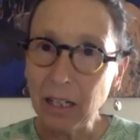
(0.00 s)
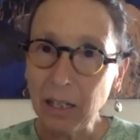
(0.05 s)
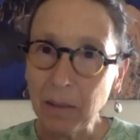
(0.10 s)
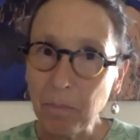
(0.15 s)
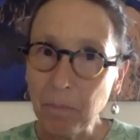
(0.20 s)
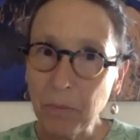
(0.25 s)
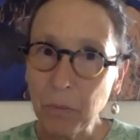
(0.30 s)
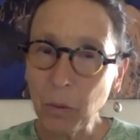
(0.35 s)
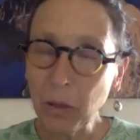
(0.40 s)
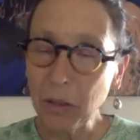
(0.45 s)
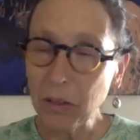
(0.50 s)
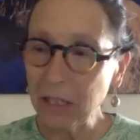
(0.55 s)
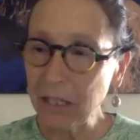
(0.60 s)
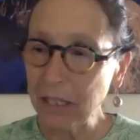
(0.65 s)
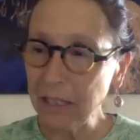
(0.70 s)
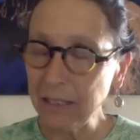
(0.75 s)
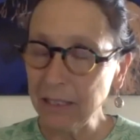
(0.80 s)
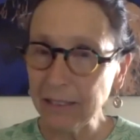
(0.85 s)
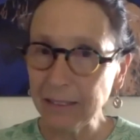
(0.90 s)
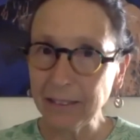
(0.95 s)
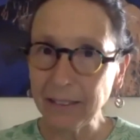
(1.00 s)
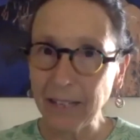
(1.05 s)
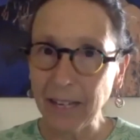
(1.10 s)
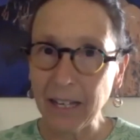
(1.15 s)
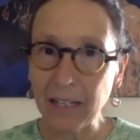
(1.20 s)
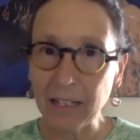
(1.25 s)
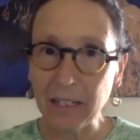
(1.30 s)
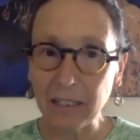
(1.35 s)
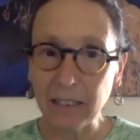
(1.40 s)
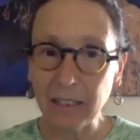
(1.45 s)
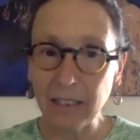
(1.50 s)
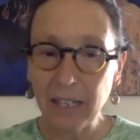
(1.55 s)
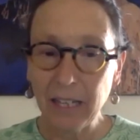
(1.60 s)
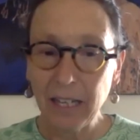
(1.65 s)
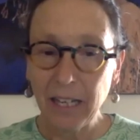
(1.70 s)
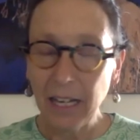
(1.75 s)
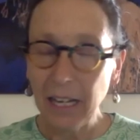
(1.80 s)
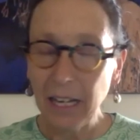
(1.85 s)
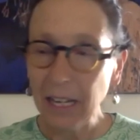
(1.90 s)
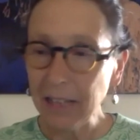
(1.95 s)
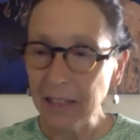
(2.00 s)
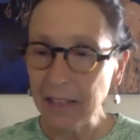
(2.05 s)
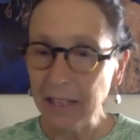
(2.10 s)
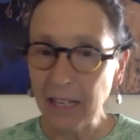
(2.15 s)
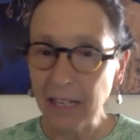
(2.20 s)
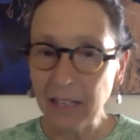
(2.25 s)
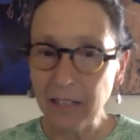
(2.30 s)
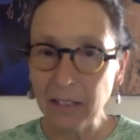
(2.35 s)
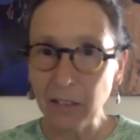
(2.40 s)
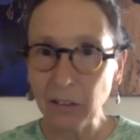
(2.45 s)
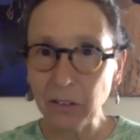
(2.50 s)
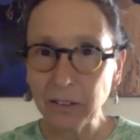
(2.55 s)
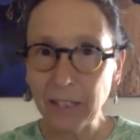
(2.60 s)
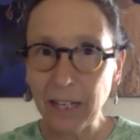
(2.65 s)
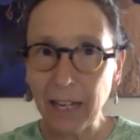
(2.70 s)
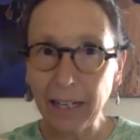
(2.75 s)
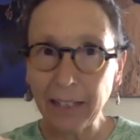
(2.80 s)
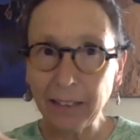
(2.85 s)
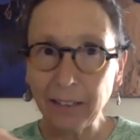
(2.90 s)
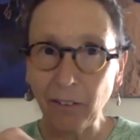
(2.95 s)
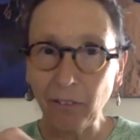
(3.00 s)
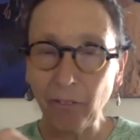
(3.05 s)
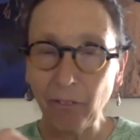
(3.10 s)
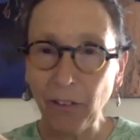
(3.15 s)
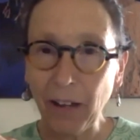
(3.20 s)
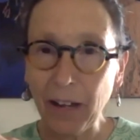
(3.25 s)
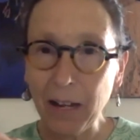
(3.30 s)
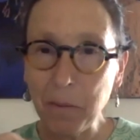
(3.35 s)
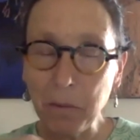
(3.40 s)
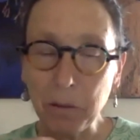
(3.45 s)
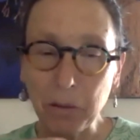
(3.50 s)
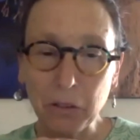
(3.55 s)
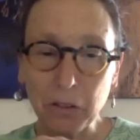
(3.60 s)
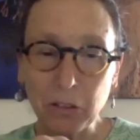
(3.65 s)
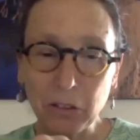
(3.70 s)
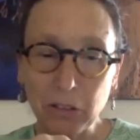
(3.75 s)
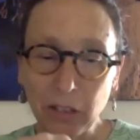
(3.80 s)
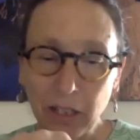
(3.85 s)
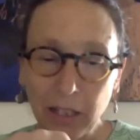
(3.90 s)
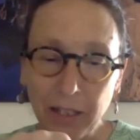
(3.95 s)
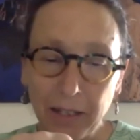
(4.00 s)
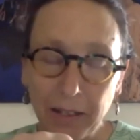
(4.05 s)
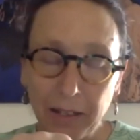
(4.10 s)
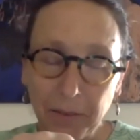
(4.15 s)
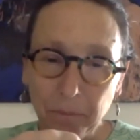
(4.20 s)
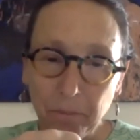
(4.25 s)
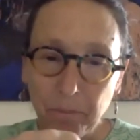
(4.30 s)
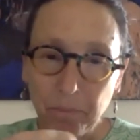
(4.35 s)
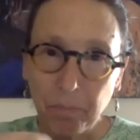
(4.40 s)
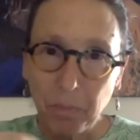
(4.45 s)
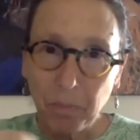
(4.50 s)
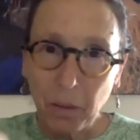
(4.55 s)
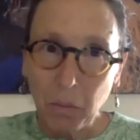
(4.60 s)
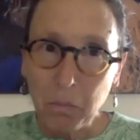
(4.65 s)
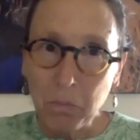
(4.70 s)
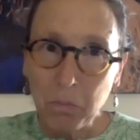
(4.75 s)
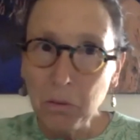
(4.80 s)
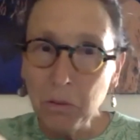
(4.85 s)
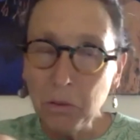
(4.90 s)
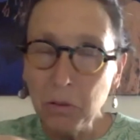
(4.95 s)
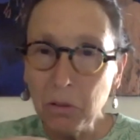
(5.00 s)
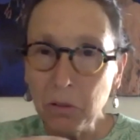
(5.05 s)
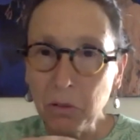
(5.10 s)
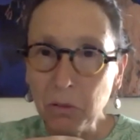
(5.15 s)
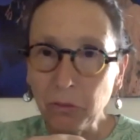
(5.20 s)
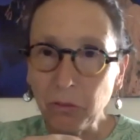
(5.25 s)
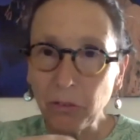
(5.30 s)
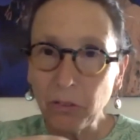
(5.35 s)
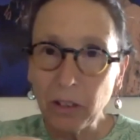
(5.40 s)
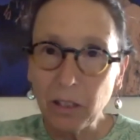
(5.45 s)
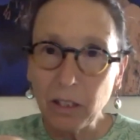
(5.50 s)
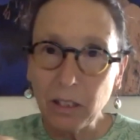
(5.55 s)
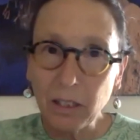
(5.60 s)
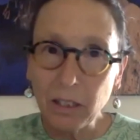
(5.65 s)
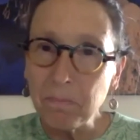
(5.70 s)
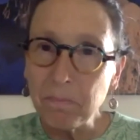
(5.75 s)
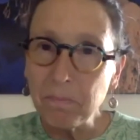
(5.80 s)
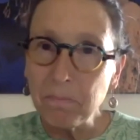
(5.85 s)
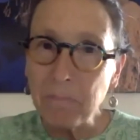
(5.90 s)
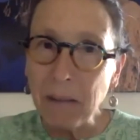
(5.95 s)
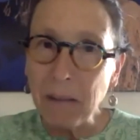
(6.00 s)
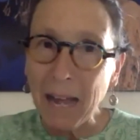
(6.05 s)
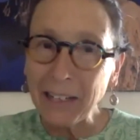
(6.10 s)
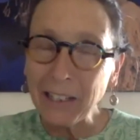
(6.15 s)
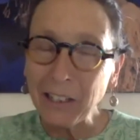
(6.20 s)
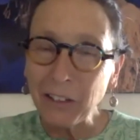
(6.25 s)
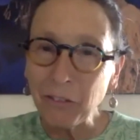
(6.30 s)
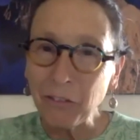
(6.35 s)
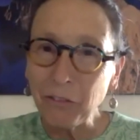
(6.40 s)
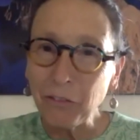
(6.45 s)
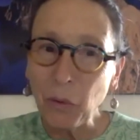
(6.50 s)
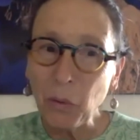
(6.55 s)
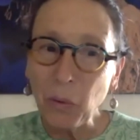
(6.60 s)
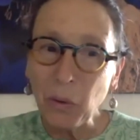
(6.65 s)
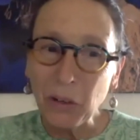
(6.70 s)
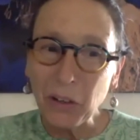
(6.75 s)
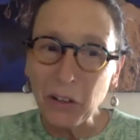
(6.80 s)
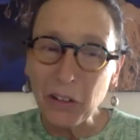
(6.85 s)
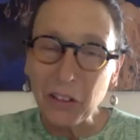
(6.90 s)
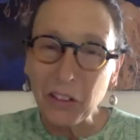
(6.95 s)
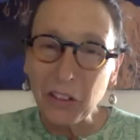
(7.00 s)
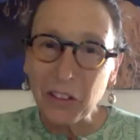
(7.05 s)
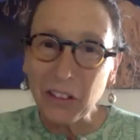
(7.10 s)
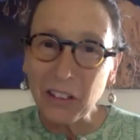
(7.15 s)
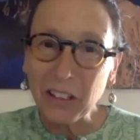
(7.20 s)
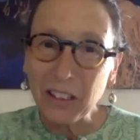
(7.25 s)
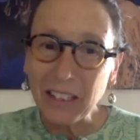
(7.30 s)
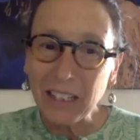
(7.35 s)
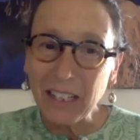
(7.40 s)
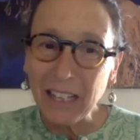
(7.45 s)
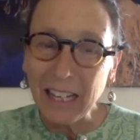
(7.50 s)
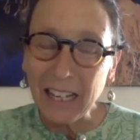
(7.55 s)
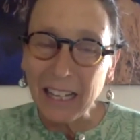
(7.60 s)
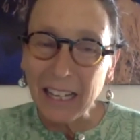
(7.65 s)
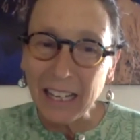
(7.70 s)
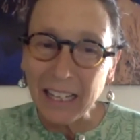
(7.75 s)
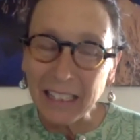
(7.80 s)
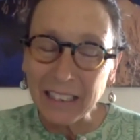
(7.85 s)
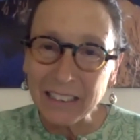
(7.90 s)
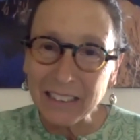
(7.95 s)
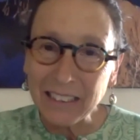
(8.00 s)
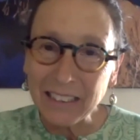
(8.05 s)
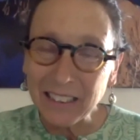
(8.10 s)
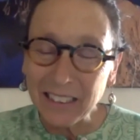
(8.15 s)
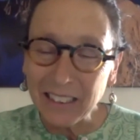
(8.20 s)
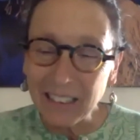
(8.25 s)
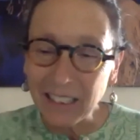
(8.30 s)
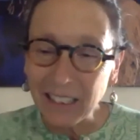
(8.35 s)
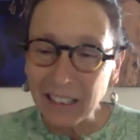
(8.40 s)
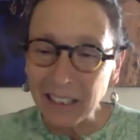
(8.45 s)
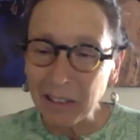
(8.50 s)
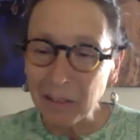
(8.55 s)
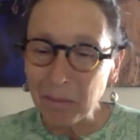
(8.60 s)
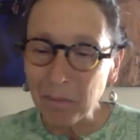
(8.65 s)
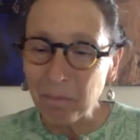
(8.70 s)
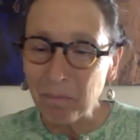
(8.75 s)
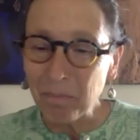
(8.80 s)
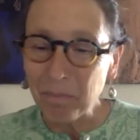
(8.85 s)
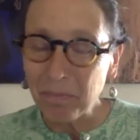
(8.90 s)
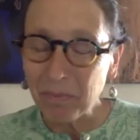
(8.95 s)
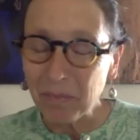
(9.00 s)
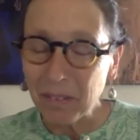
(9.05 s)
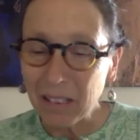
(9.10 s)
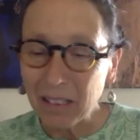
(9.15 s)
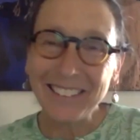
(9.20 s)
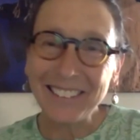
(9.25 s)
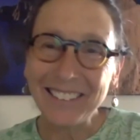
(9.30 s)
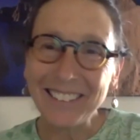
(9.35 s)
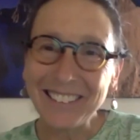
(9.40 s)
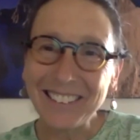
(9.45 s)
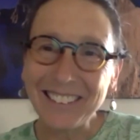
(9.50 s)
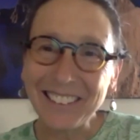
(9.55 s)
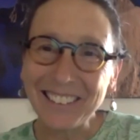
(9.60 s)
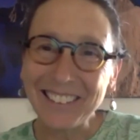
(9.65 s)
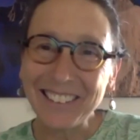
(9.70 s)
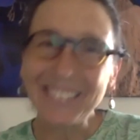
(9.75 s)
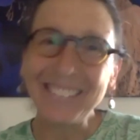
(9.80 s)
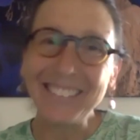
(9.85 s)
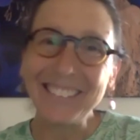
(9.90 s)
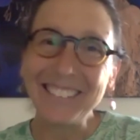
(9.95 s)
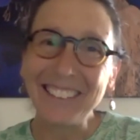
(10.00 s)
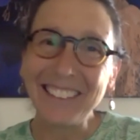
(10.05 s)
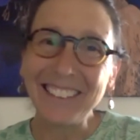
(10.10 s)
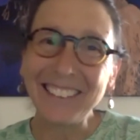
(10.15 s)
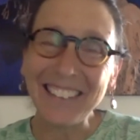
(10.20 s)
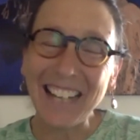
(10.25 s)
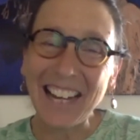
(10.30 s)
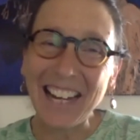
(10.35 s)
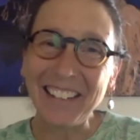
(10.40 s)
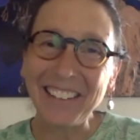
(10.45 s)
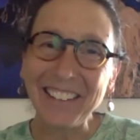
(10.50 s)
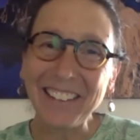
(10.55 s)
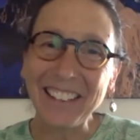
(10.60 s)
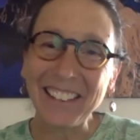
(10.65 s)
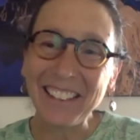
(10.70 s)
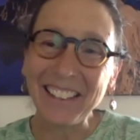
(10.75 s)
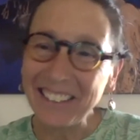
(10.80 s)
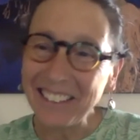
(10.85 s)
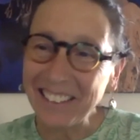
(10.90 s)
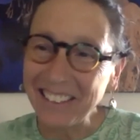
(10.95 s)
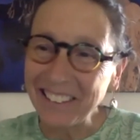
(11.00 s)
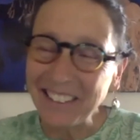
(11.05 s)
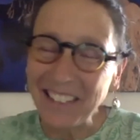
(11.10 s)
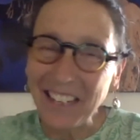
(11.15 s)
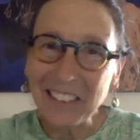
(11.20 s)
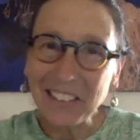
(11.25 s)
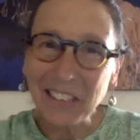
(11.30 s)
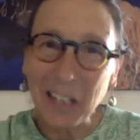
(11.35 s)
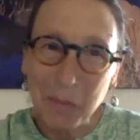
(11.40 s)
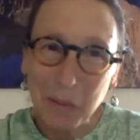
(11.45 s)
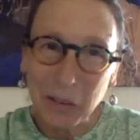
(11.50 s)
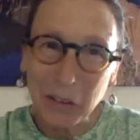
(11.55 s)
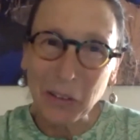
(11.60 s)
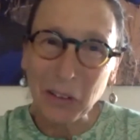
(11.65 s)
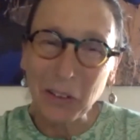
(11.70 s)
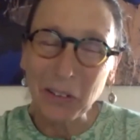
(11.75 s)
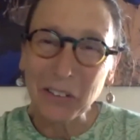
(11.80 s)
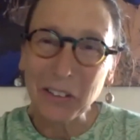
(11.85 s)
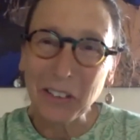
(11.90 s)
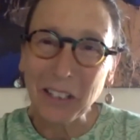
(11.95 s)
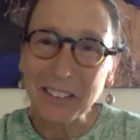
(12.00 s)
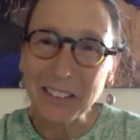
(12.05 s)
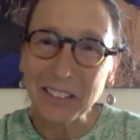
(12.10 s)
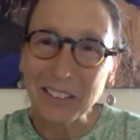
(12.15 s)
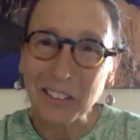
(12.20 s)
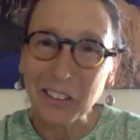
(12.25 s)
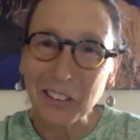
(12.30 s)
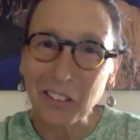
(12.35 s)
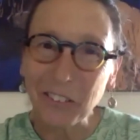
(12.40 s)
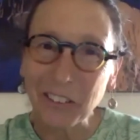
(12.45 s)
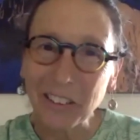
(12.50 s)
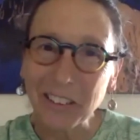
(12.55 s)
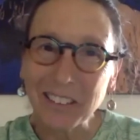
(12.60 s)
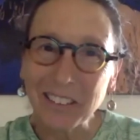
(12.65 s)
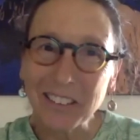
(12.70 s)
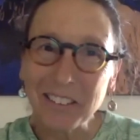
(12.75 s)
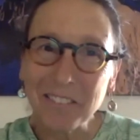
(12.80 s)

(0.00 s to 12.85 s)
within the cell, and then those actin fibers move back and forth and to allow the diatom to grow across the surface.